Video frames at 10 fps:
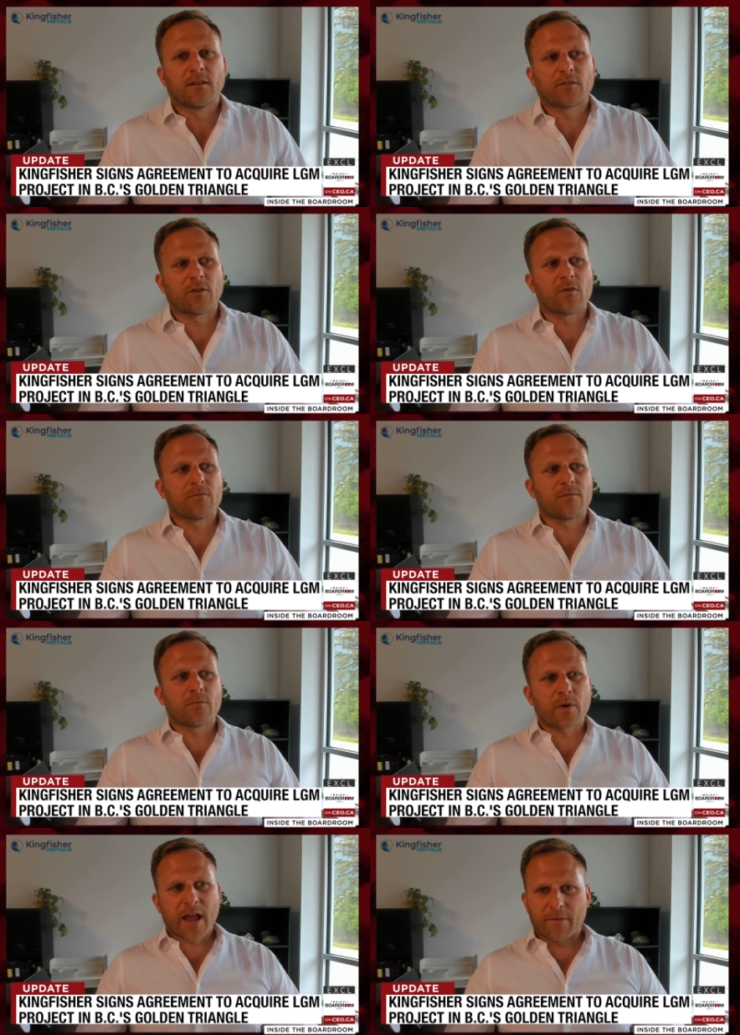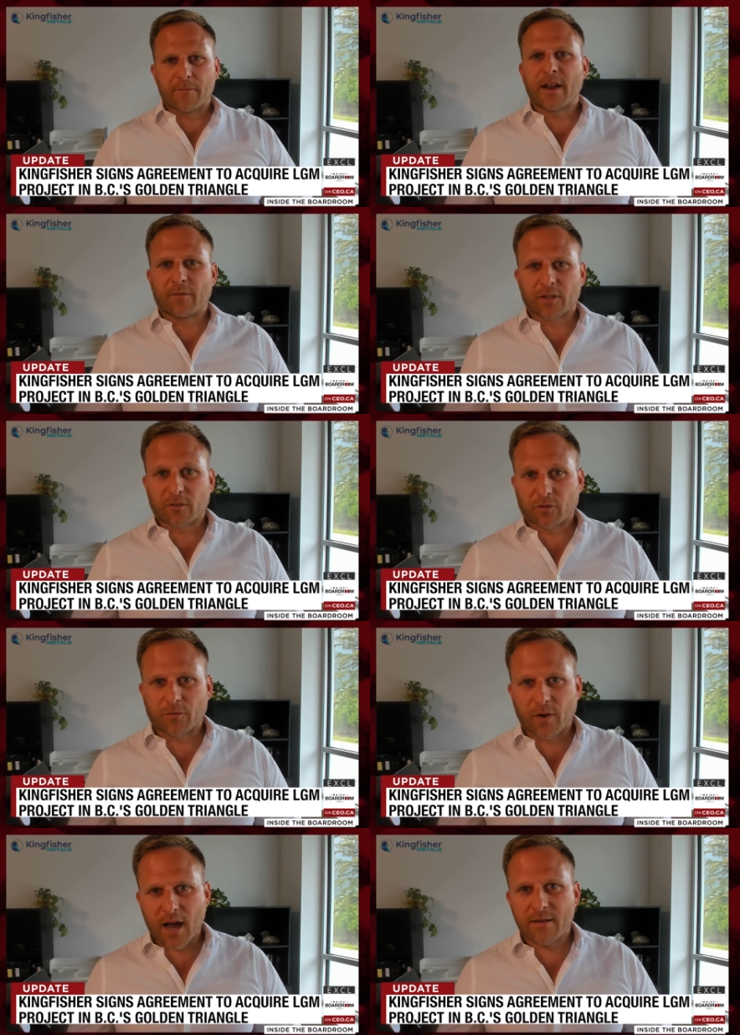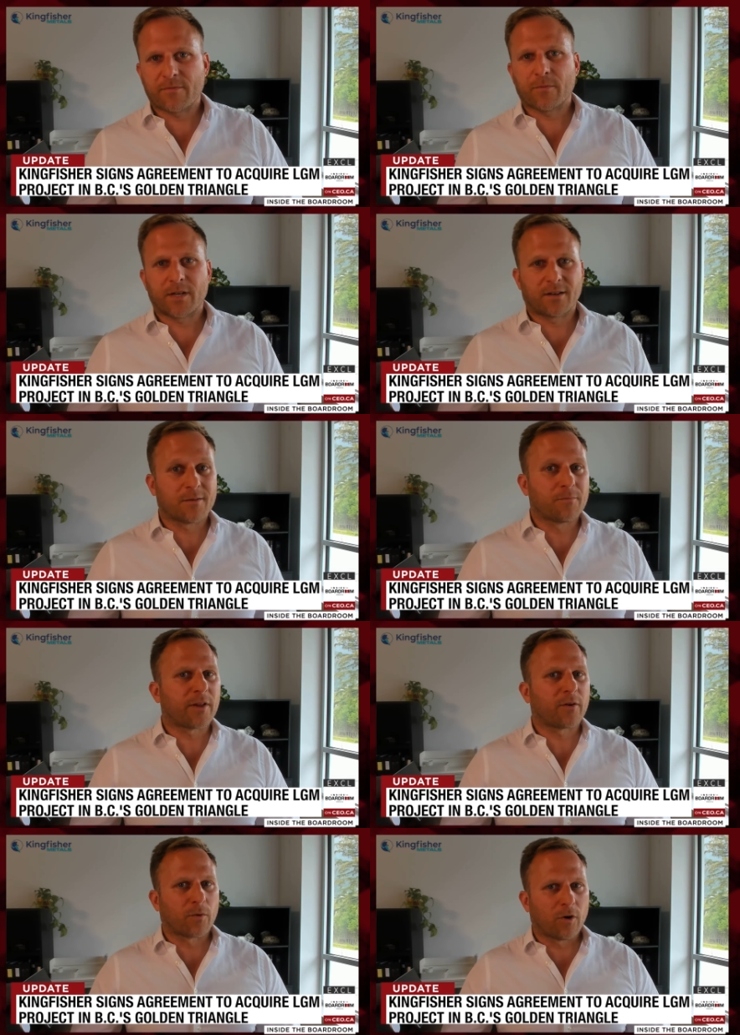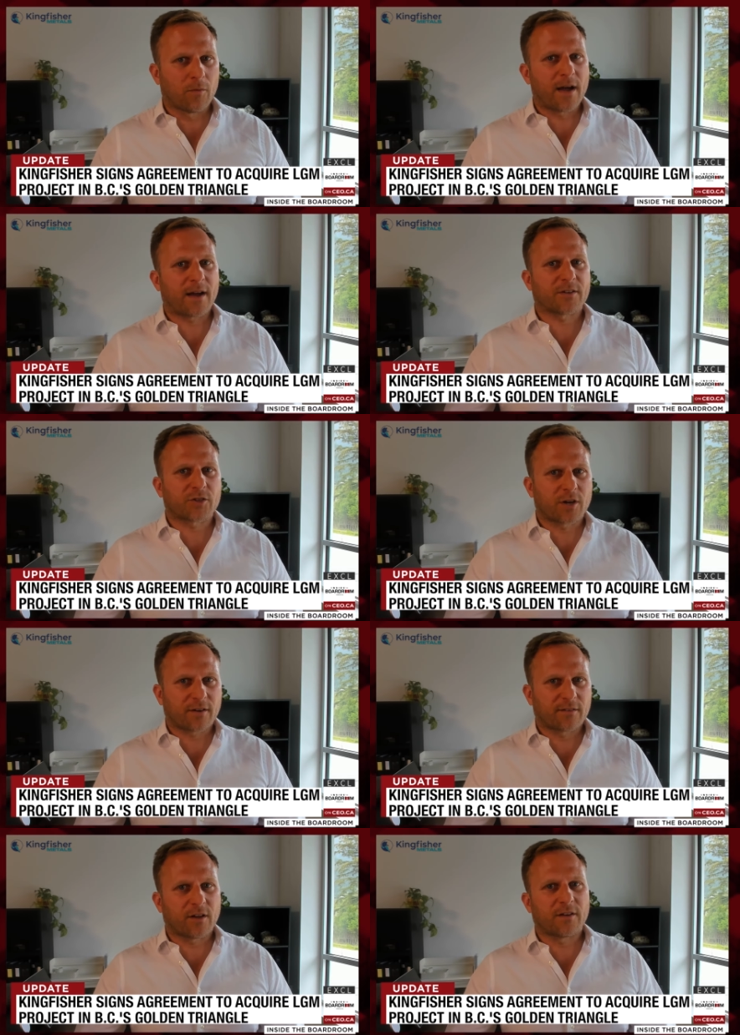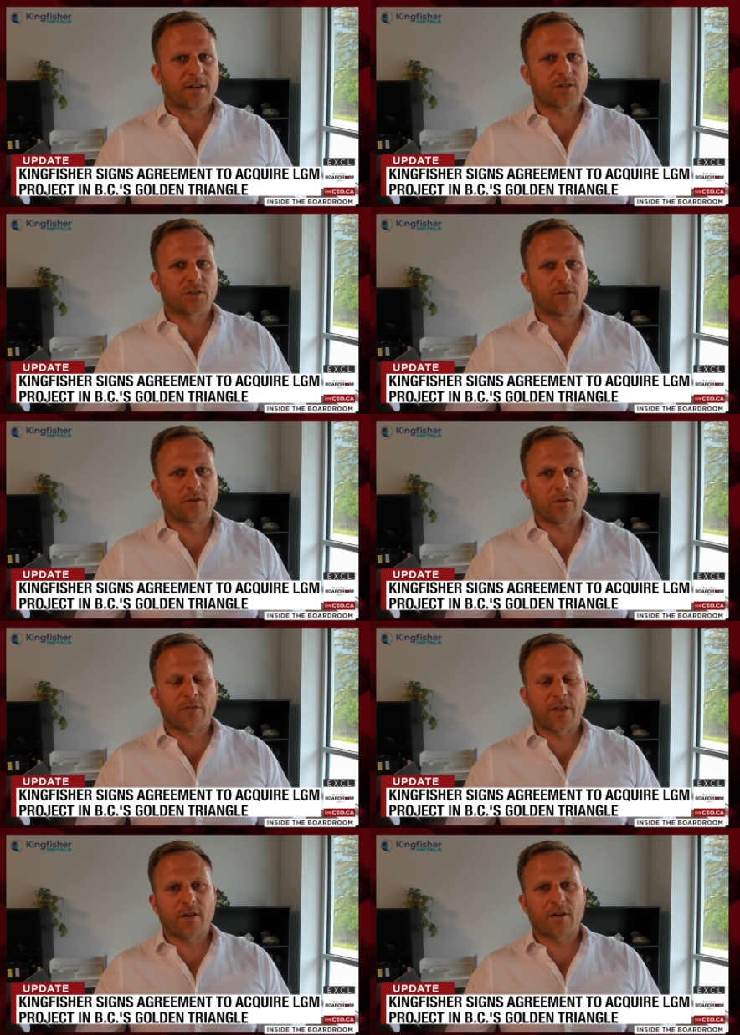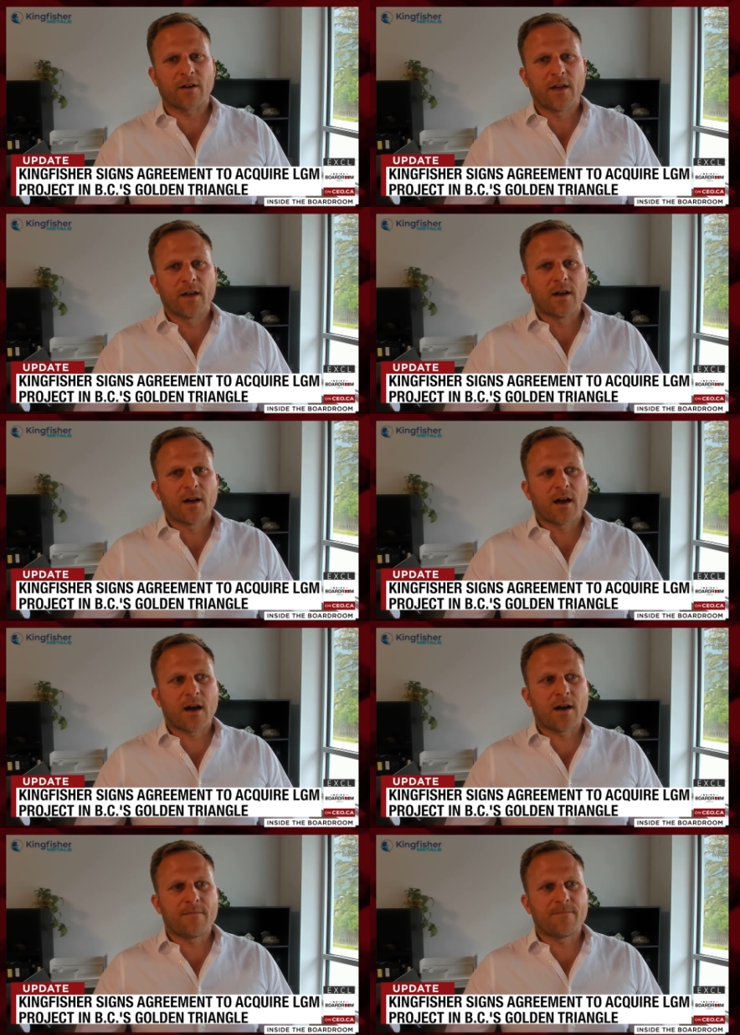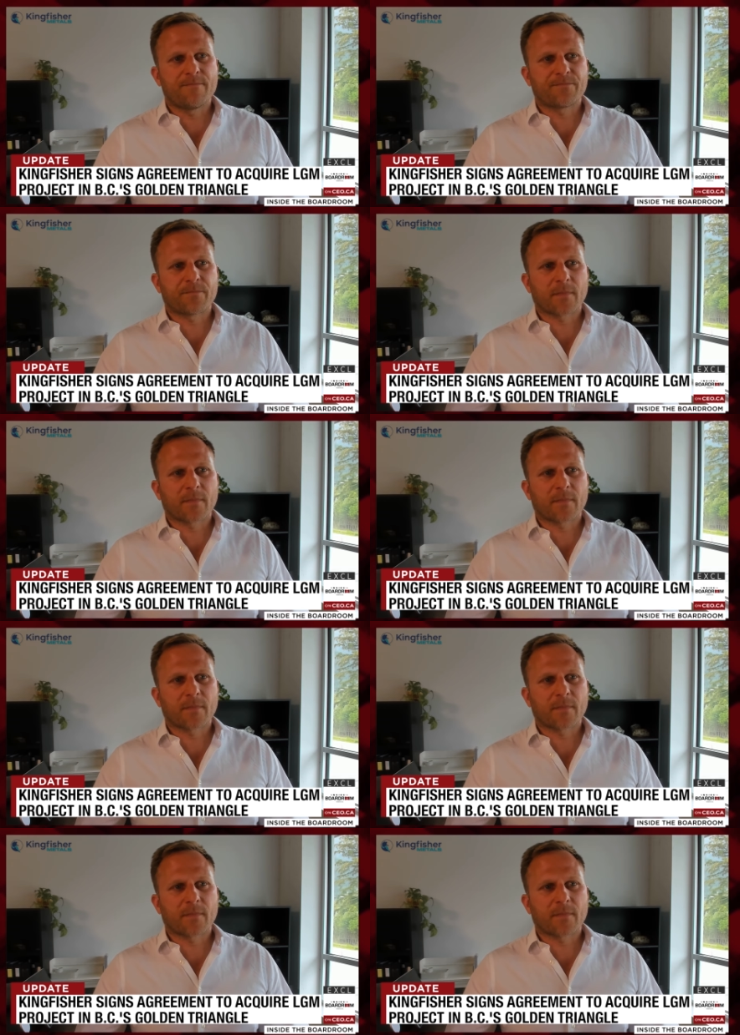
So we have been able to survive. We did complete a rollback of share consolidation earlier in the year. Um,